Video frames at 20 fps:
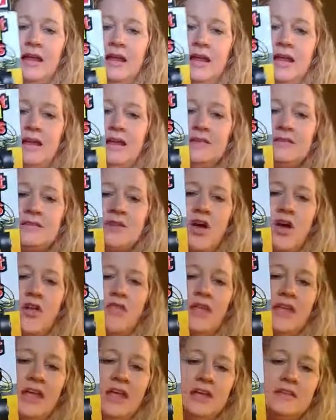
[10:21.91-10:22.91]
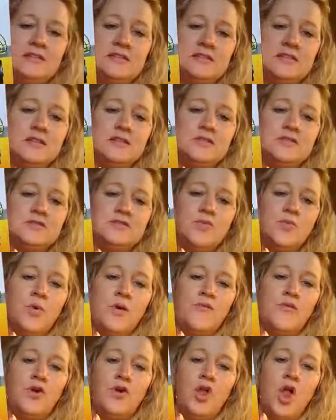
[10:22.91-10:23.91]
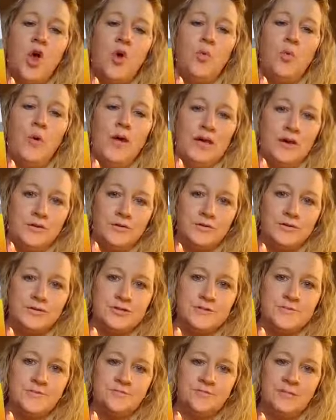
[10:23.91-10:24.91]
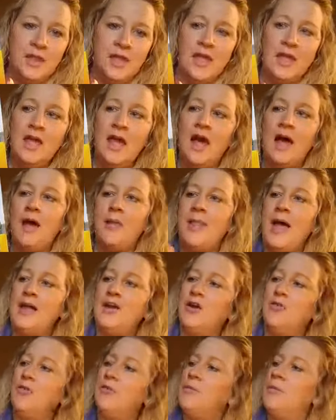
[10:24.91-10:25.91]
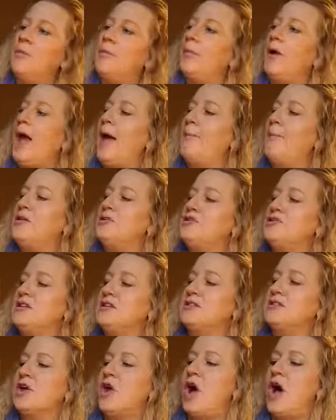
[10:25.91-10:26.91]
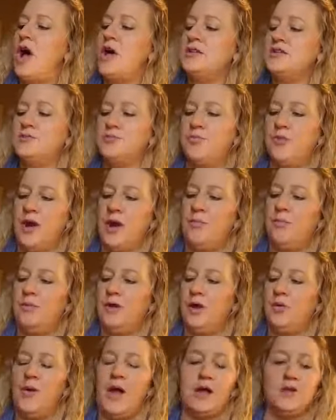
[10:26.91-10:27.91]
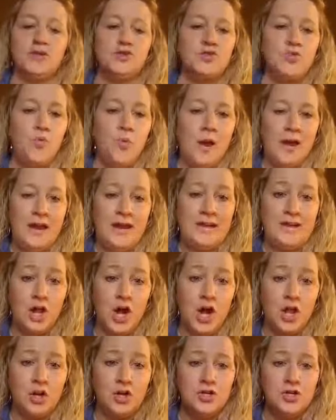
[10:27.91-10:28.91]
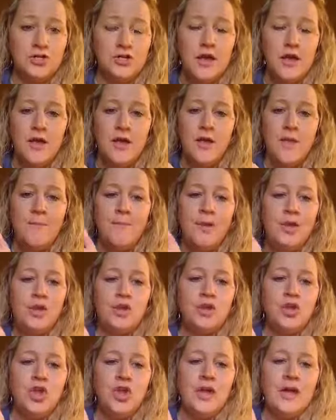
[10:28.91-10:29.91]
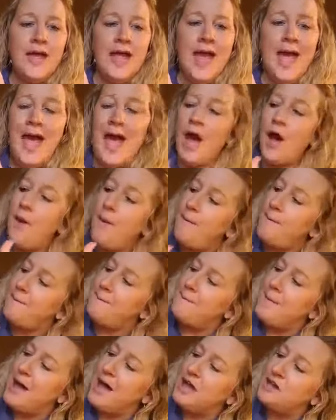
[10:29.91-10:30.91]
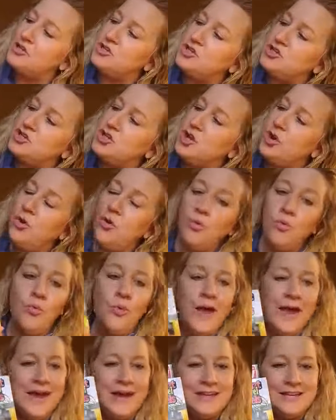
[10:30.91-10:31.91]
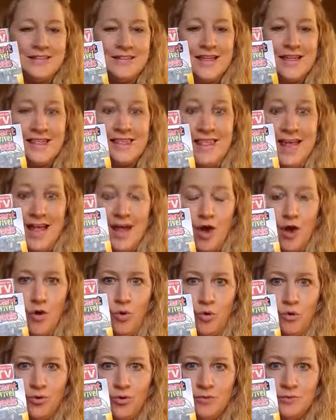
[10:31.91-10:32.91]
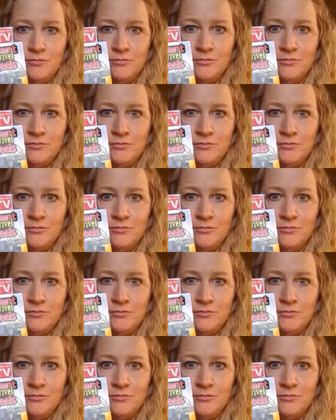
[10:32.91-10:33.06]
It is called the Instant Swivel Wheels. I don't remember how much these cost, probably around $20, but look how much weight they hold.